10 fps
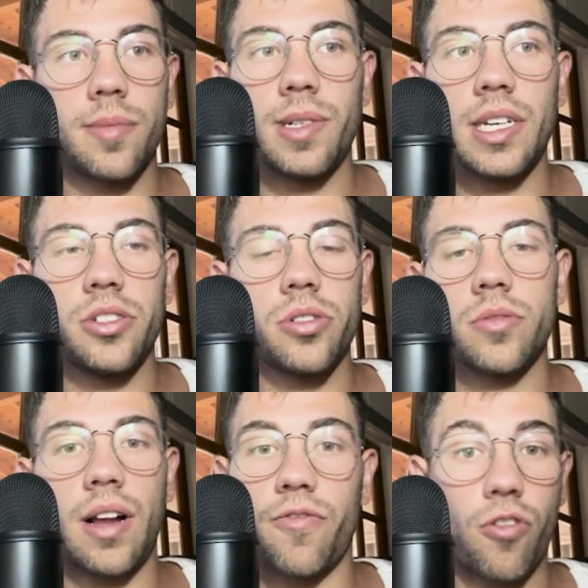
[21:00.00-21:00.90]
application,
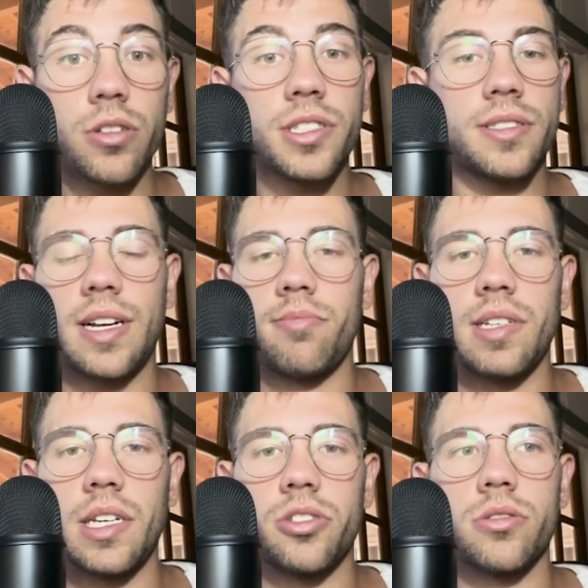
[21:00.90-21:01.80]
a front-end
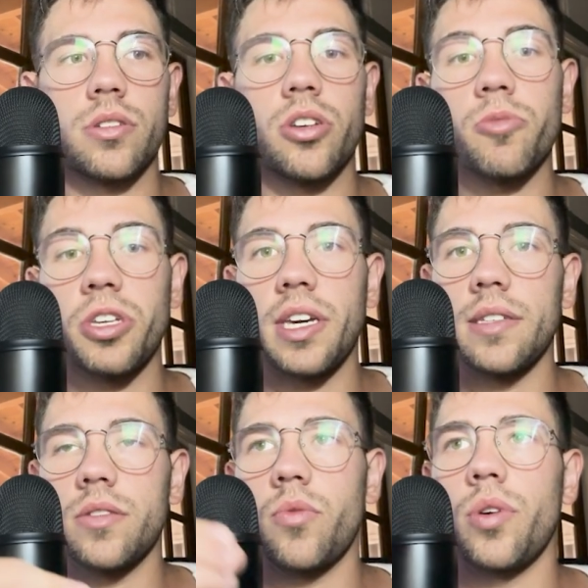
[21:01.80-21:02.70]
application,
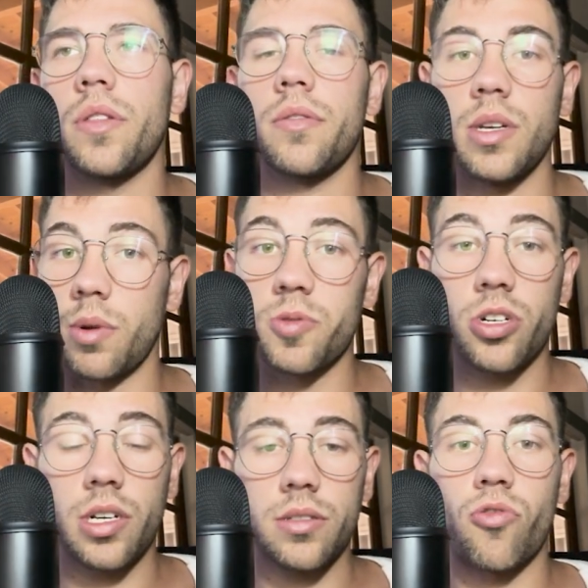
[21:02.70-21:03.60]
communicate with the
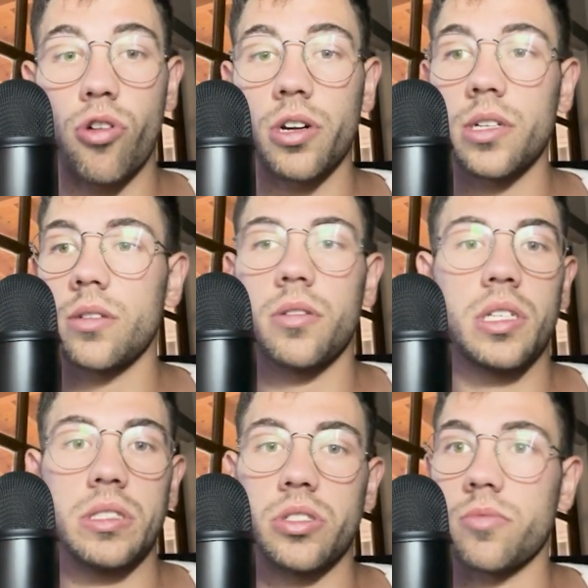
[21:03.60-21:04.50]
WebSocket running
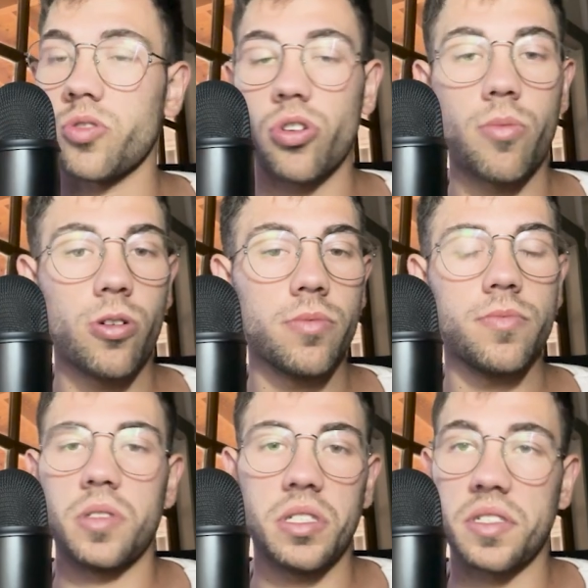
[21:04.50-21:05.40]
in some server,
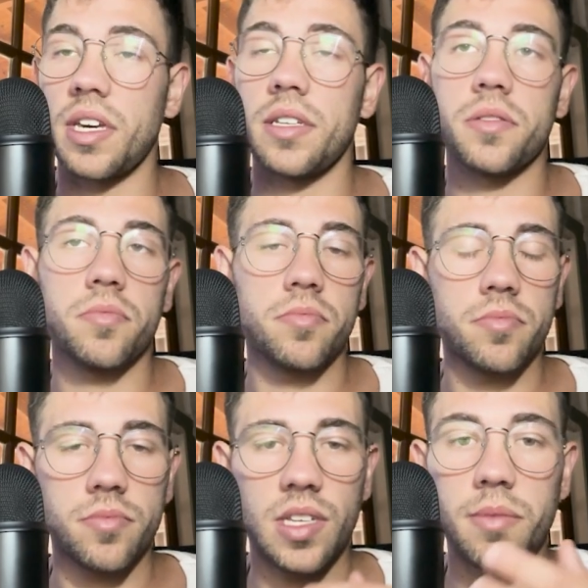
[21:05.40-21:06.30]
in this case,
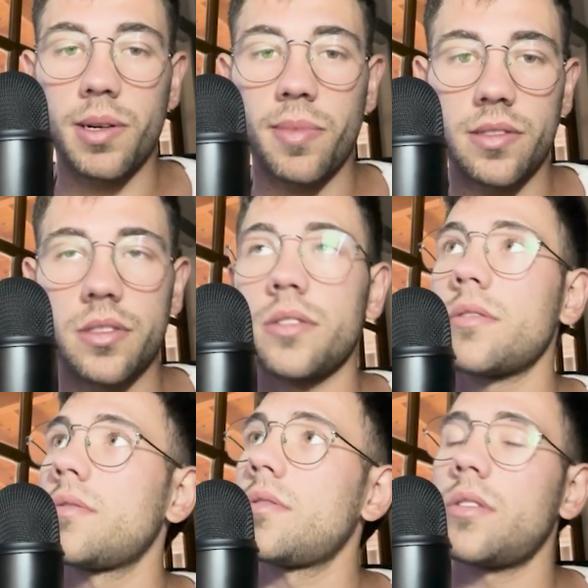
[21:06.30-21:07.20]
implemented
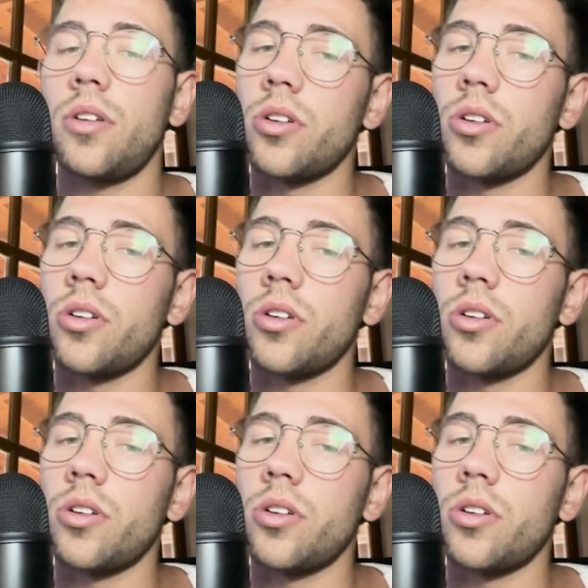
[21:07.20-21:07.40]
on